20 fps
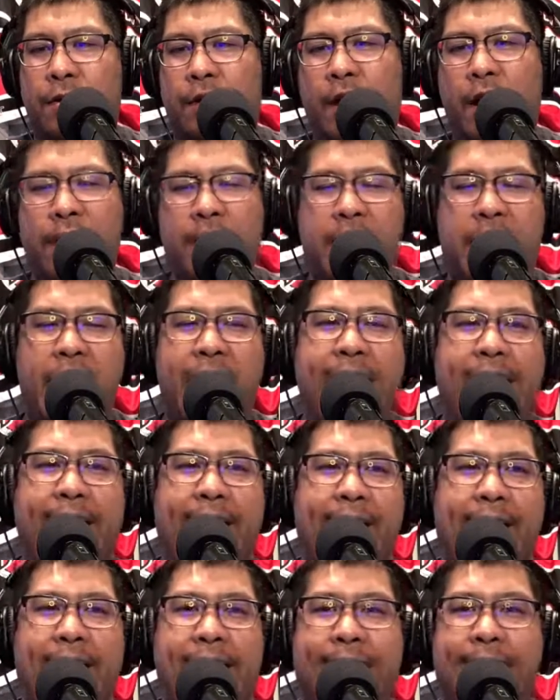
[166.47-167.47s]
Oh,
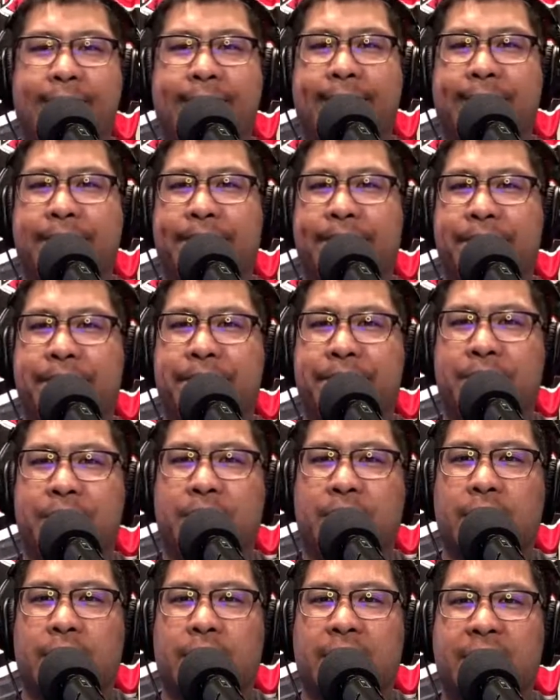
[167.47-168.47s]
yeah.
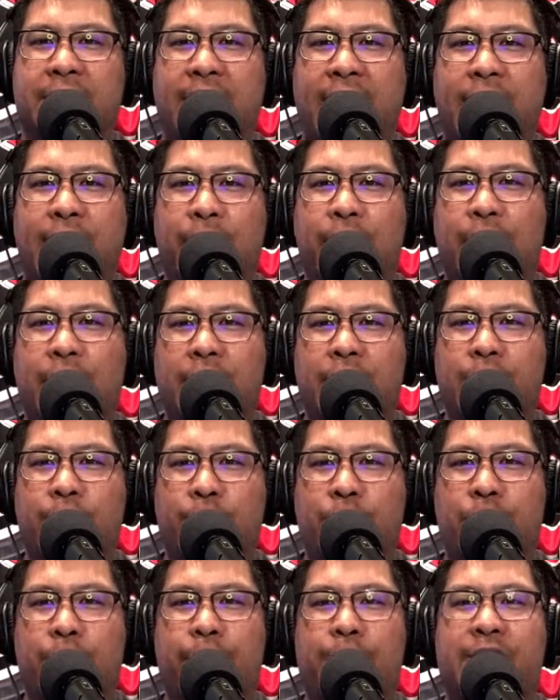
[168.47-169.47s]
Scott
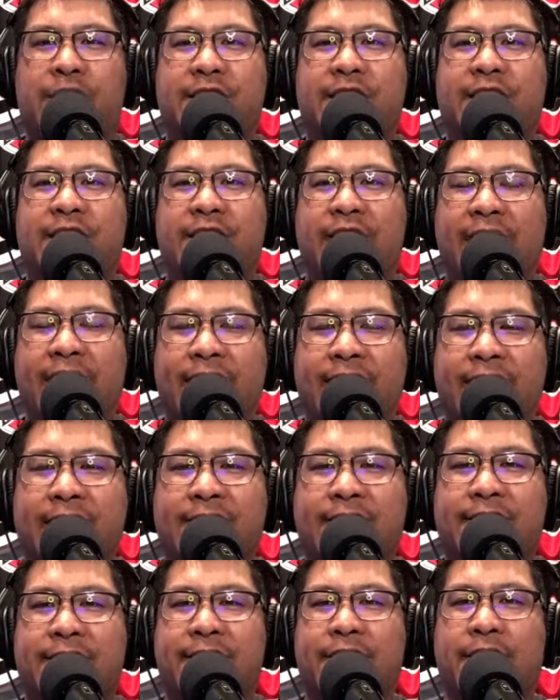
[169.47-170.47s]
Wedgewood
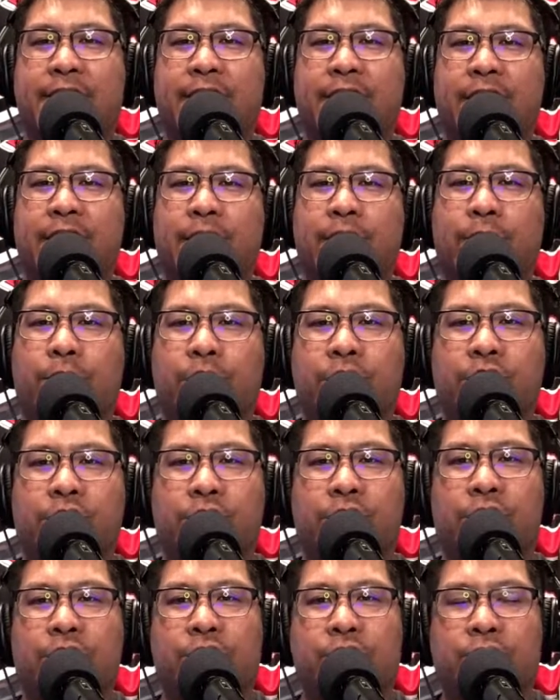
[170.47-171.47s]
resigns with
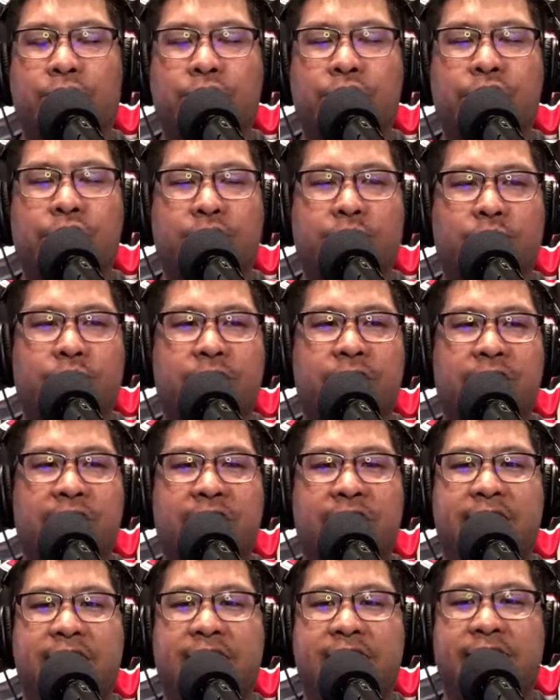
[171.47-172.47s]
the New
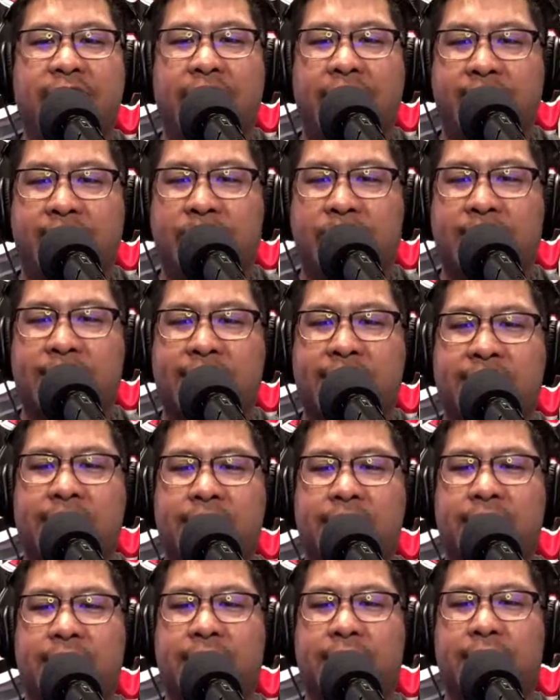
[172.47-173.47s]
Jersey
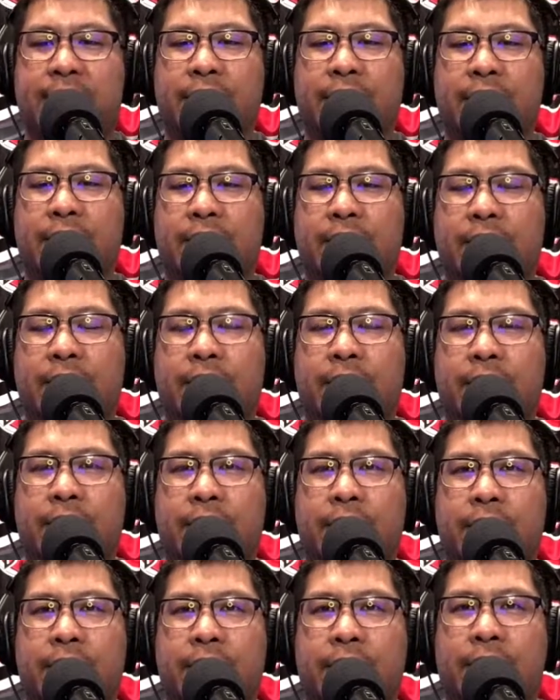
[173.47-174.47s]
Devils.
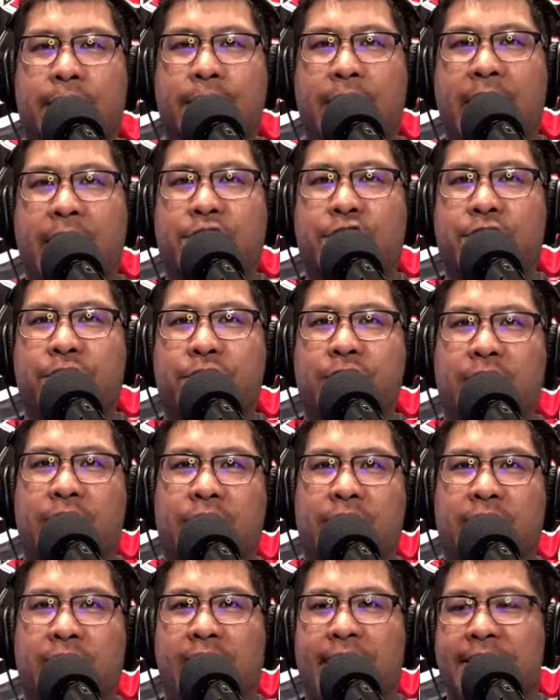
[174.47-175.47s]
Matt
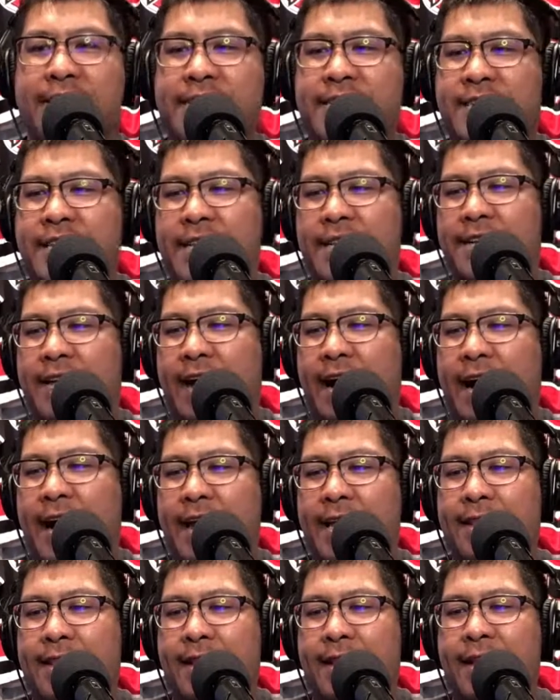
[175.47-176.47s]
Junio likes it.
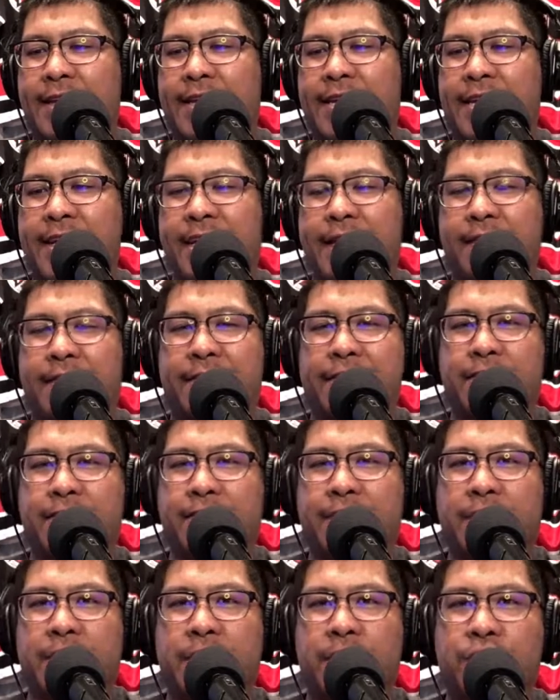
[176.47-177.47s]
I like it.
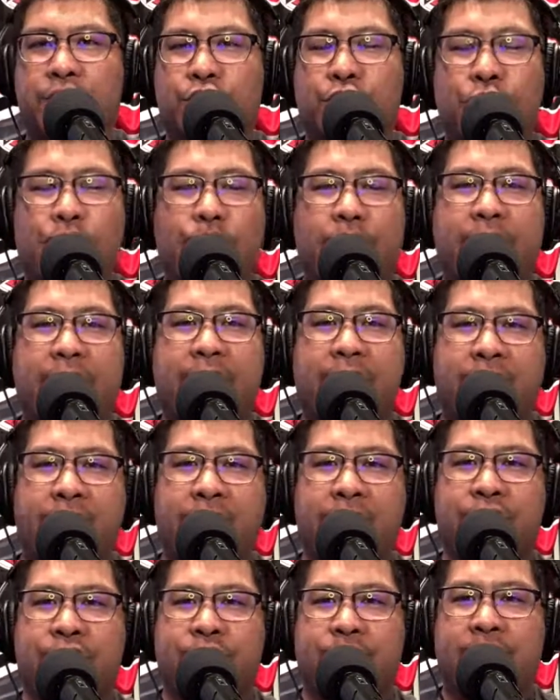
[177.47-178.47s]
Two-way
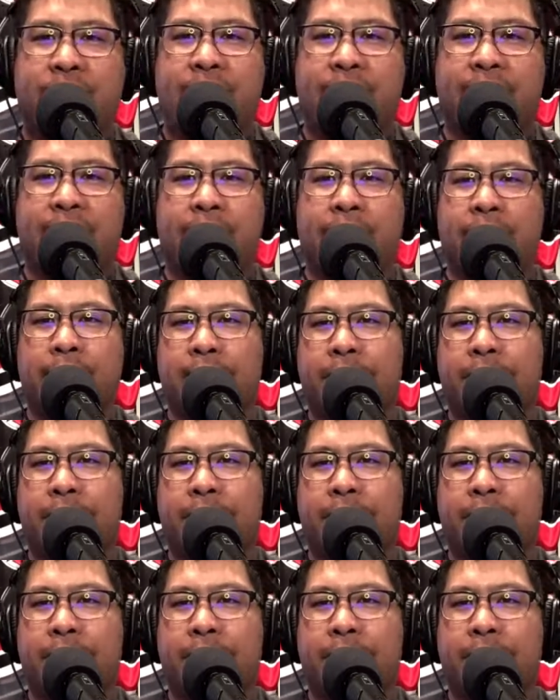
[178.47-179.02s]
contract.